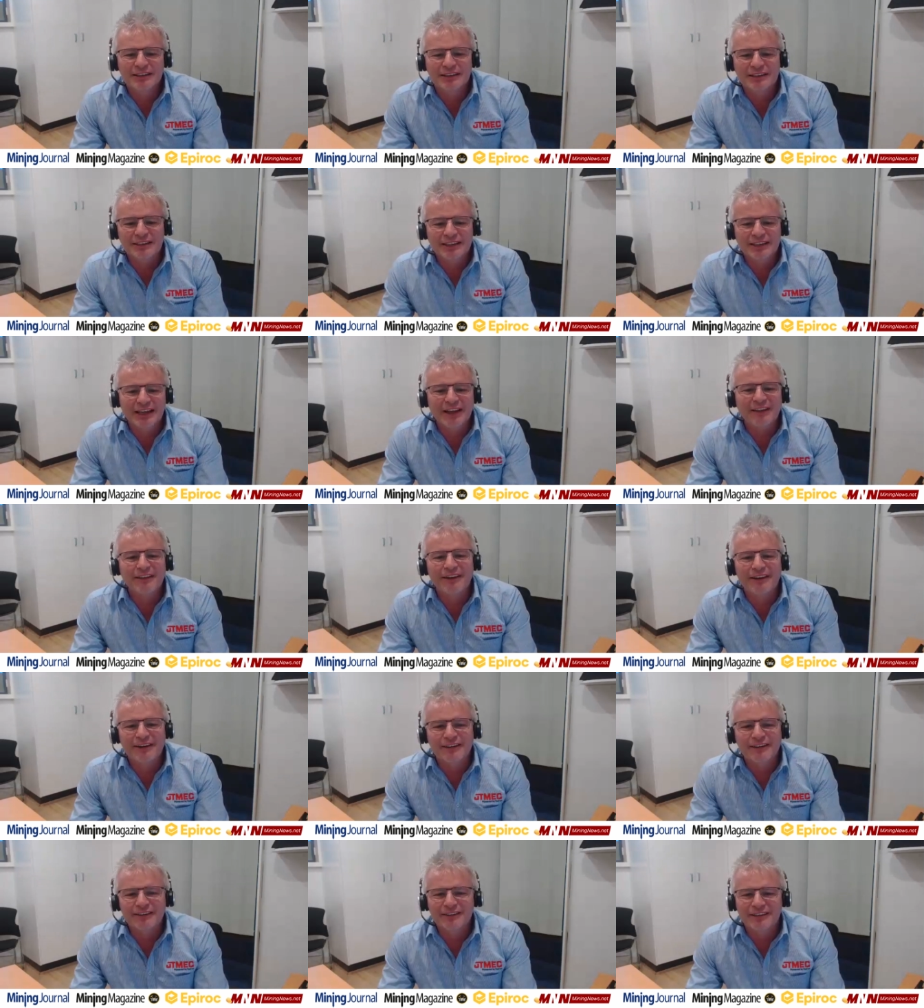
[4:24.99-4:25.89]
and in
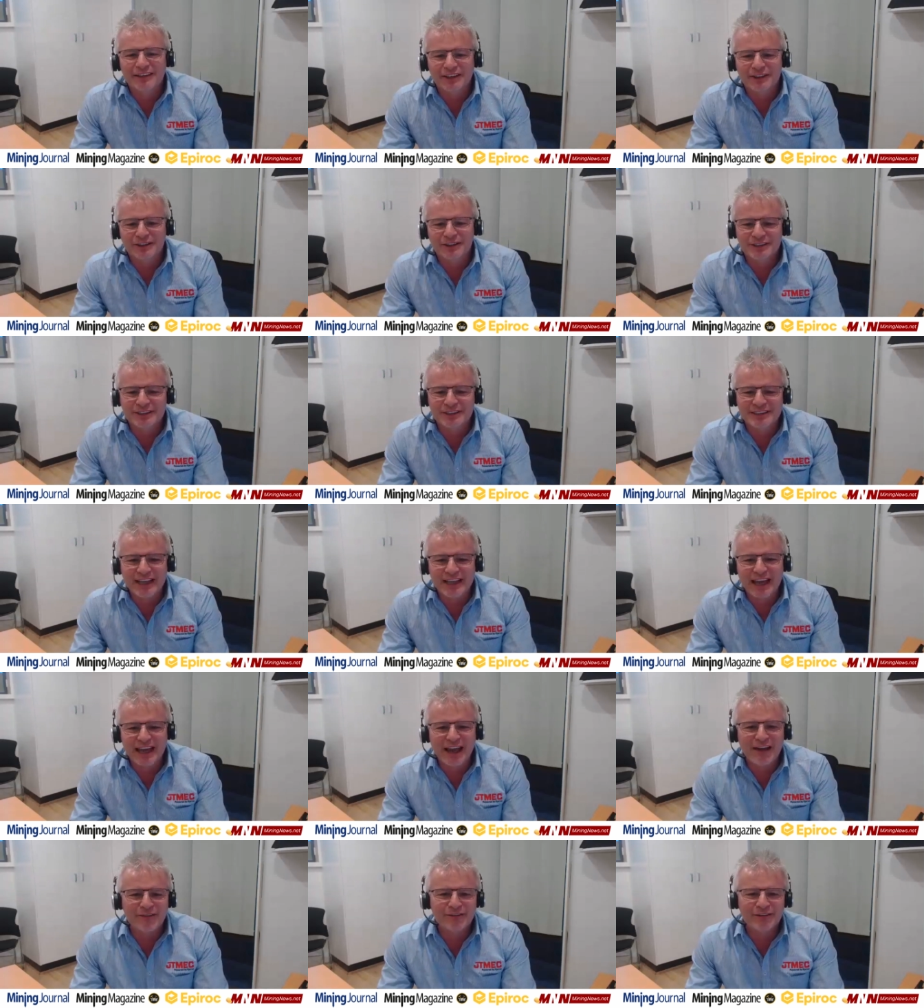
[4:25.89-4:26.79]
other countries they
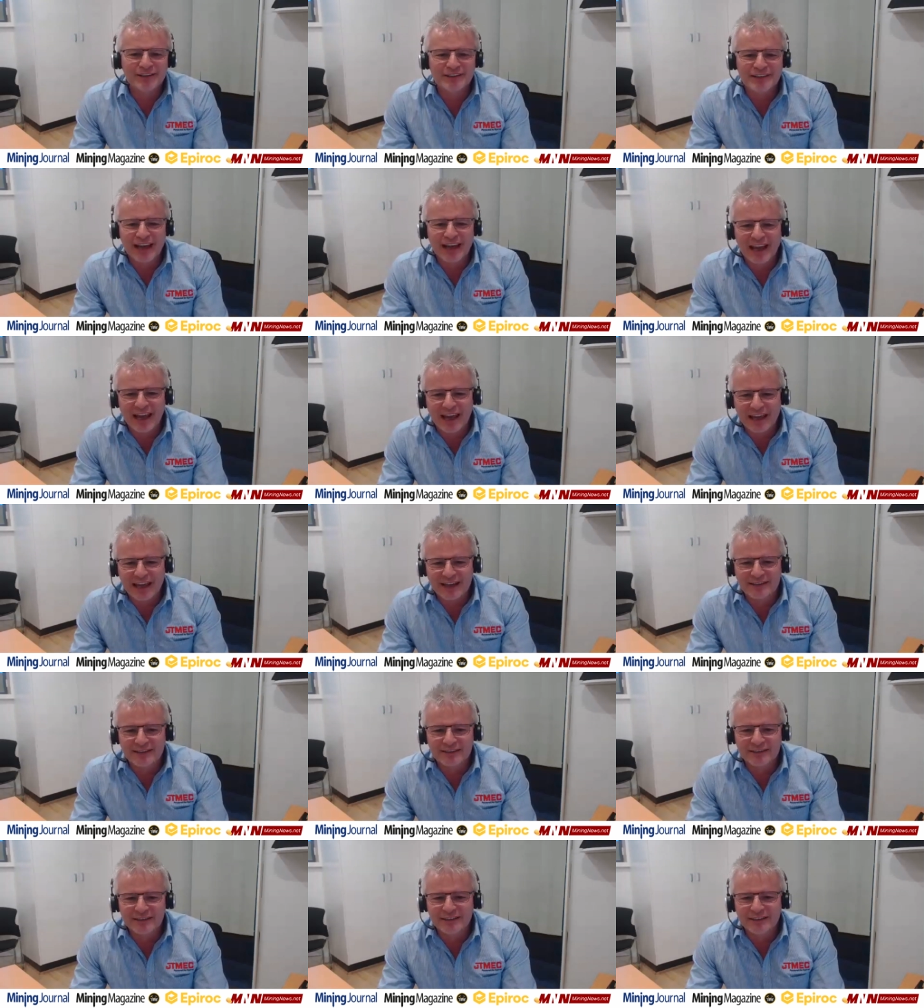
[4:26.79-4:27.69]
haven't
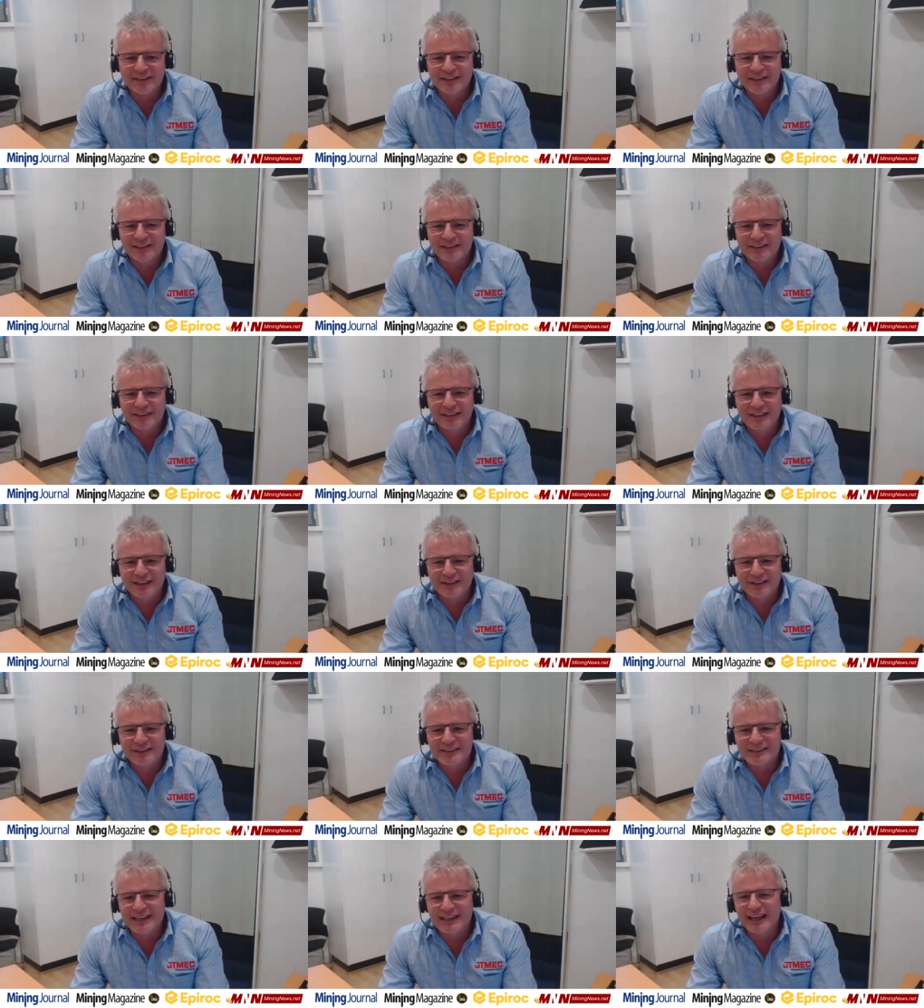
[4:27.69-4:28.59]
had uh,
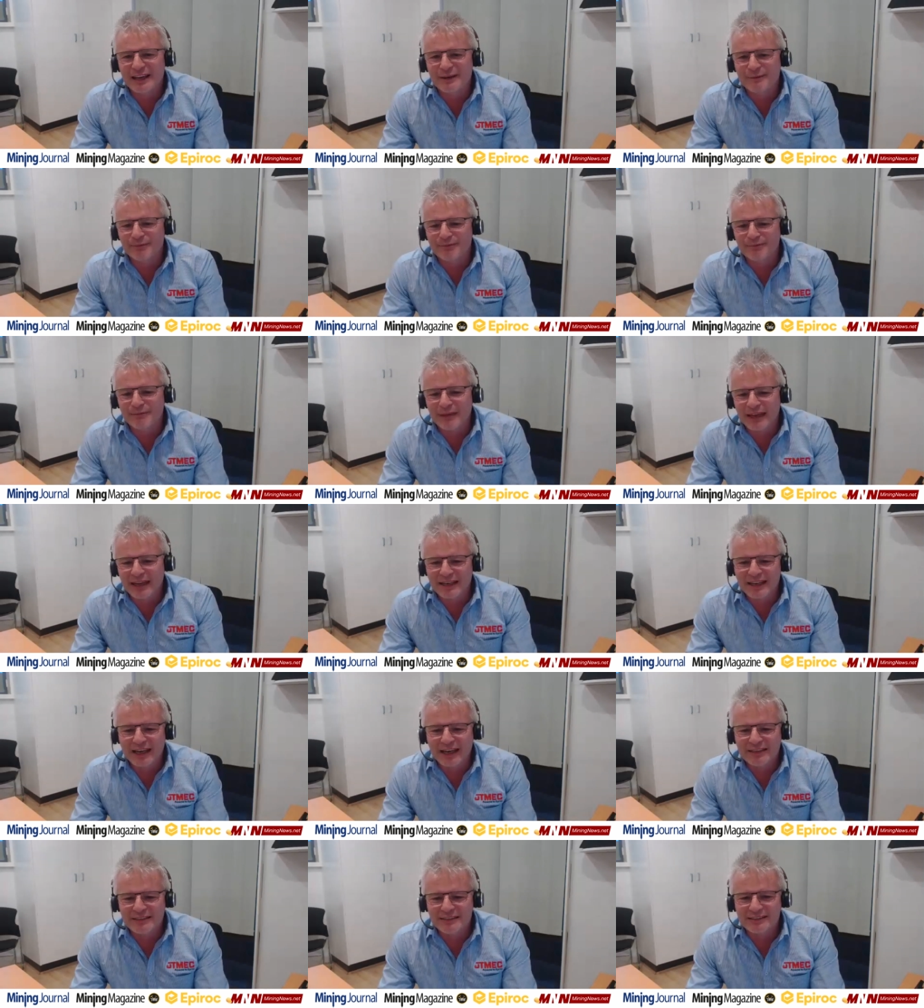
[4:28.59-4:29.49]
the same
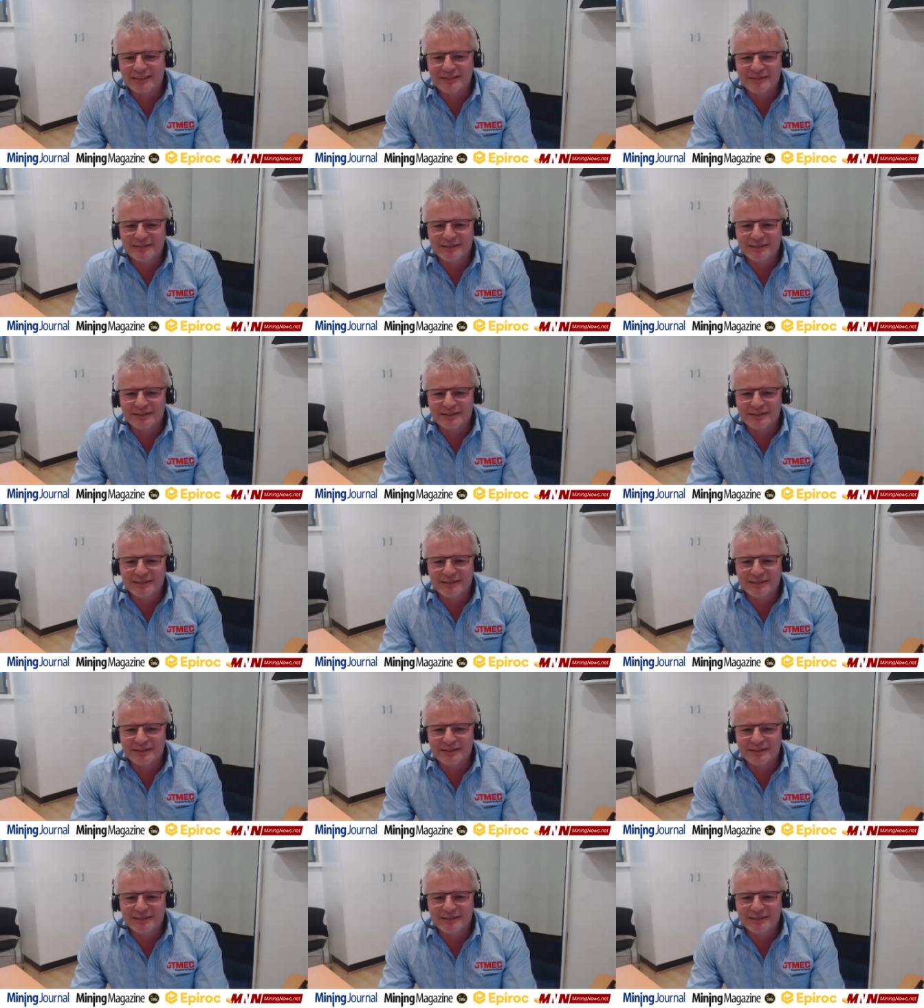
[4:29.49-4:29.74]
mandates.